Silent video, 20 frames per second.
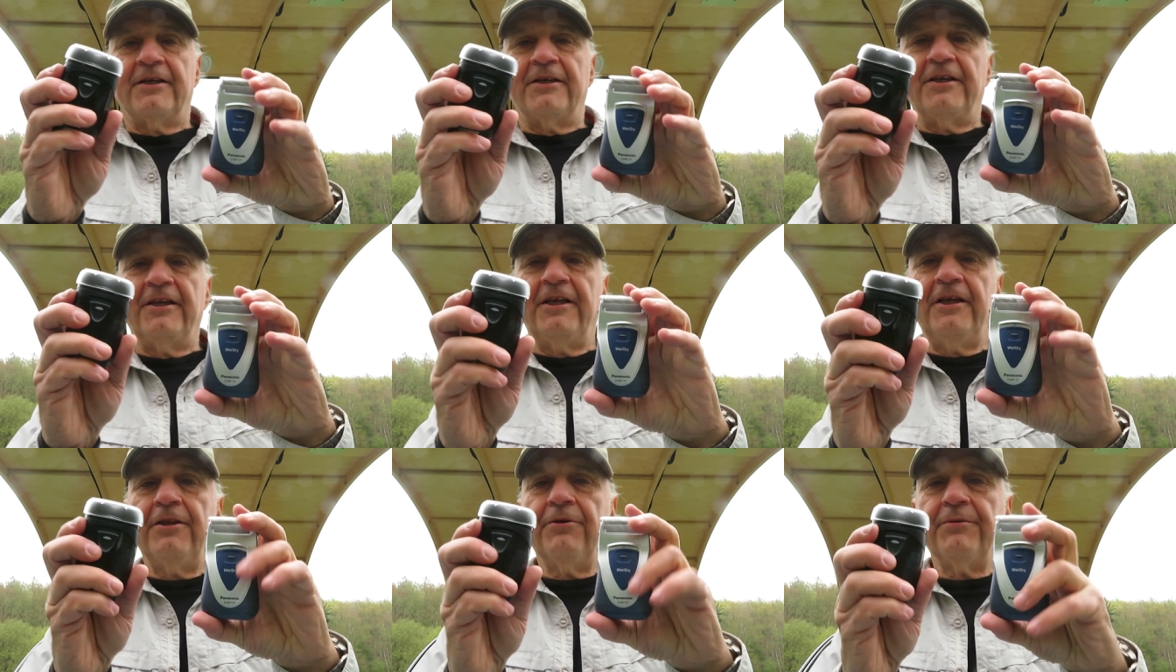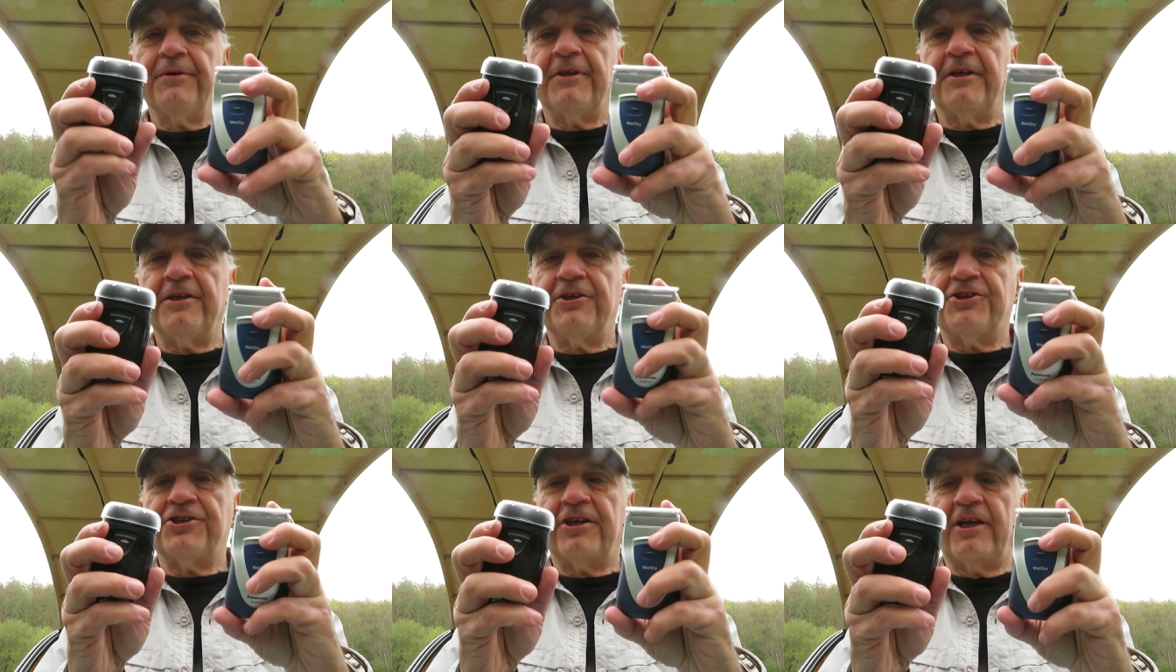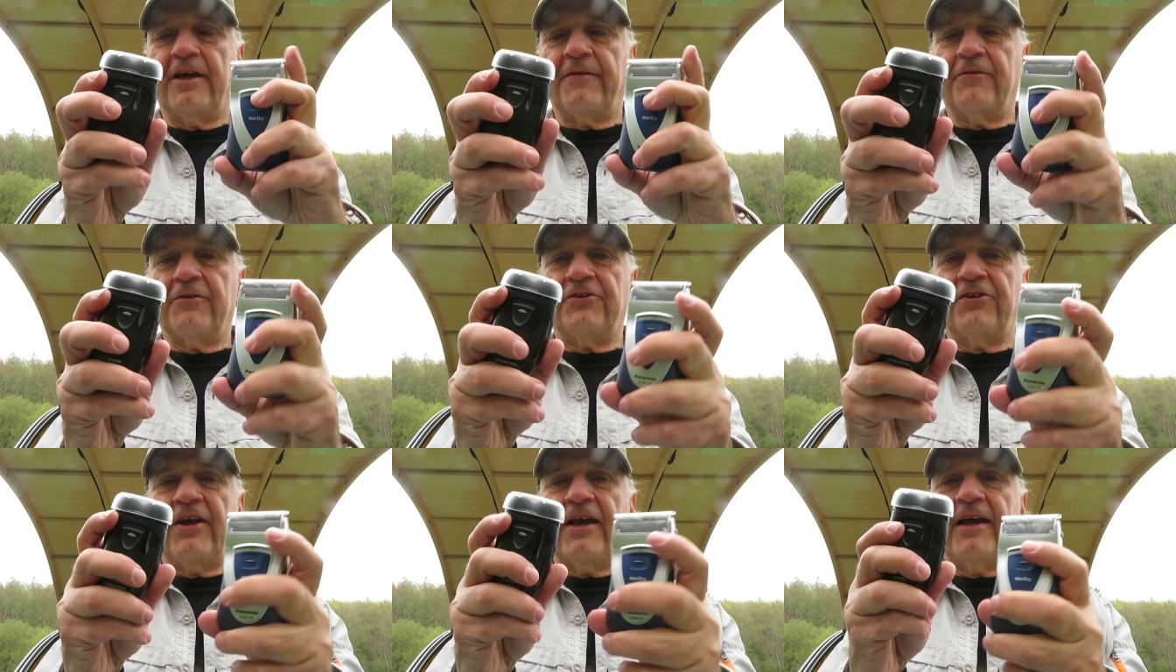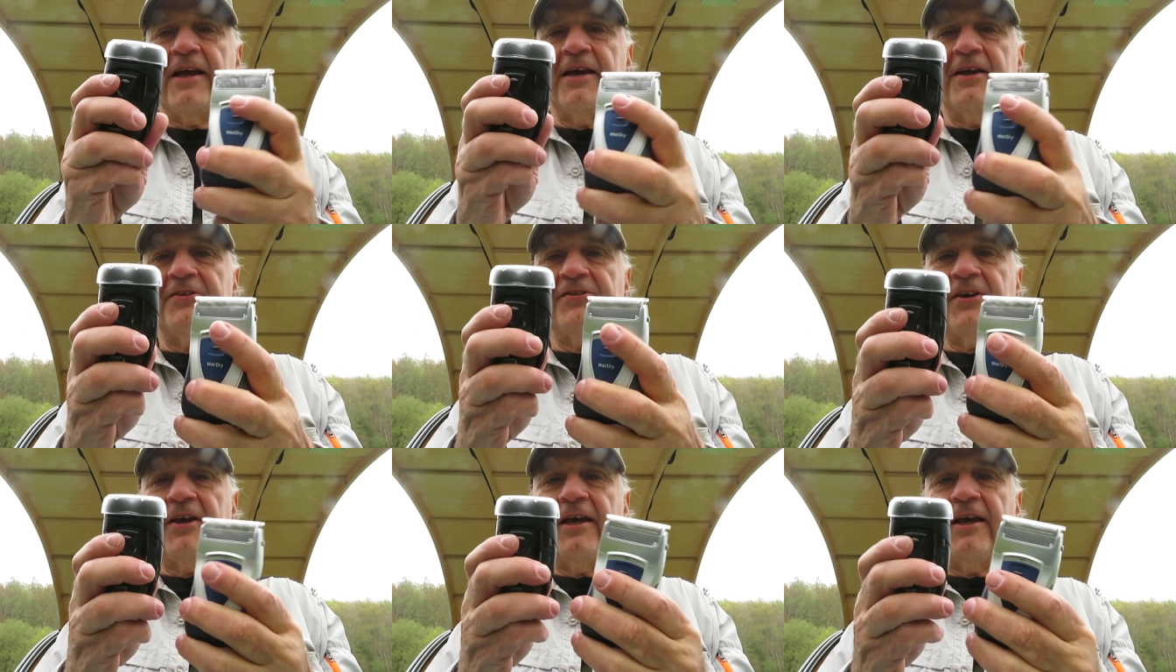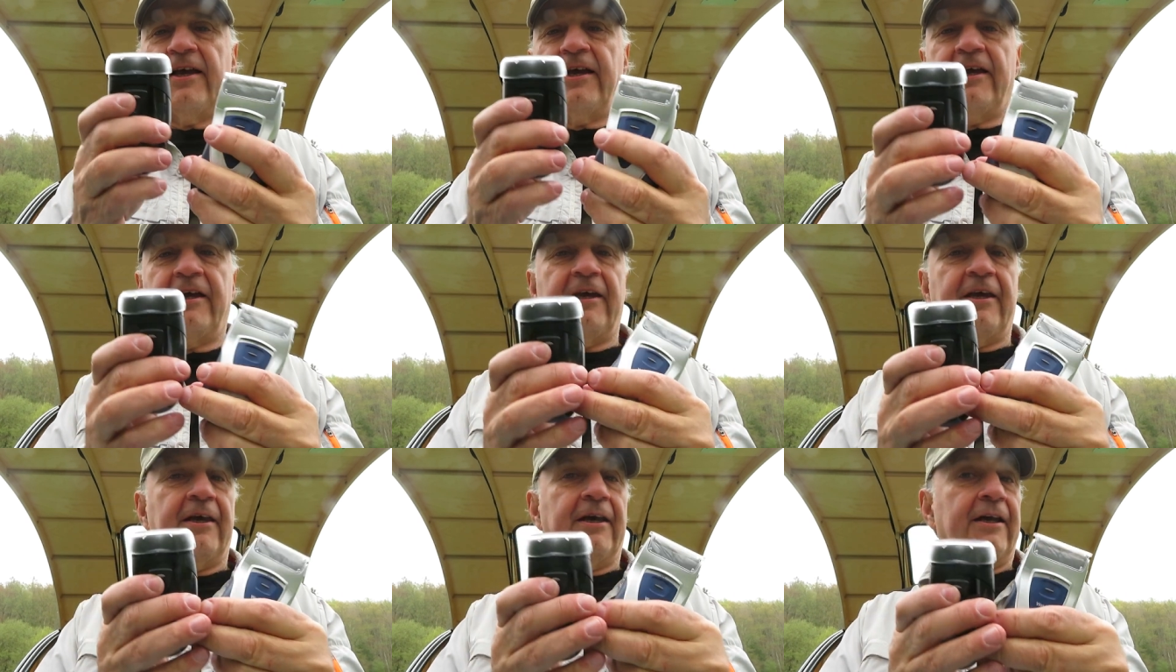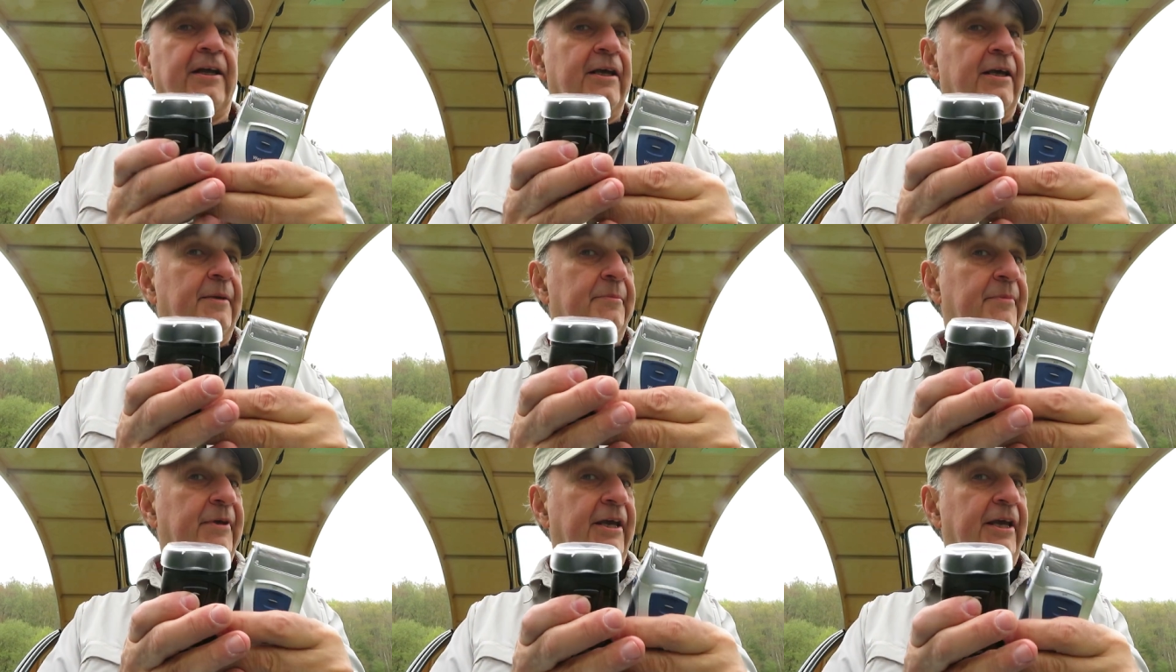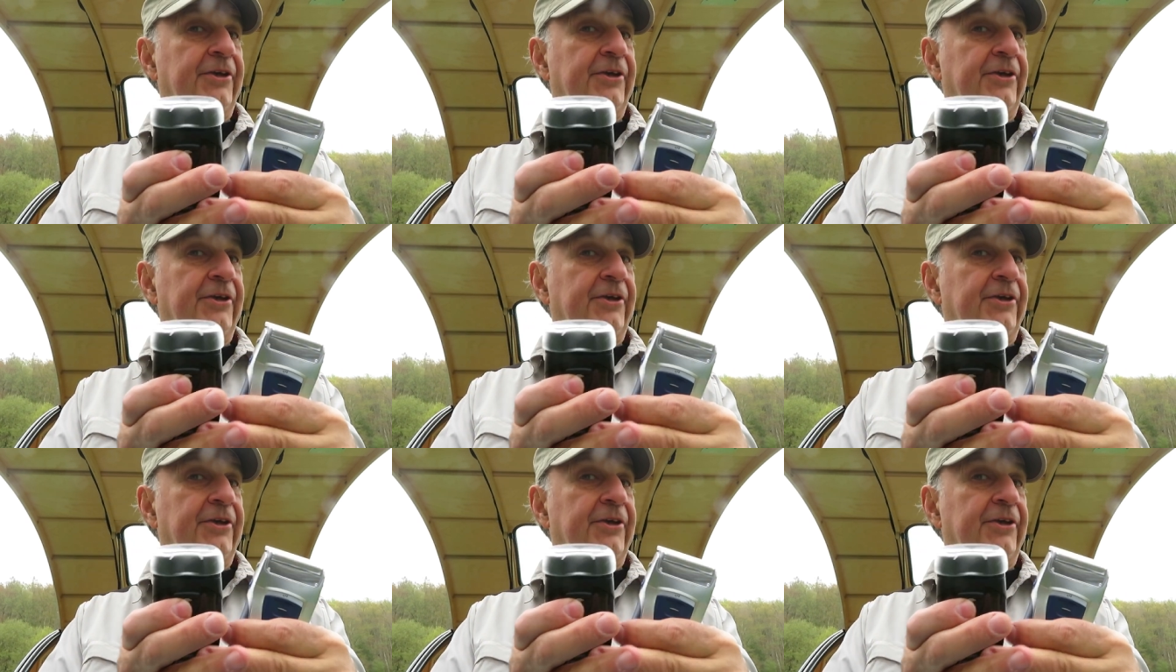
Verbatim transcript: Neither of these shavers has a, um,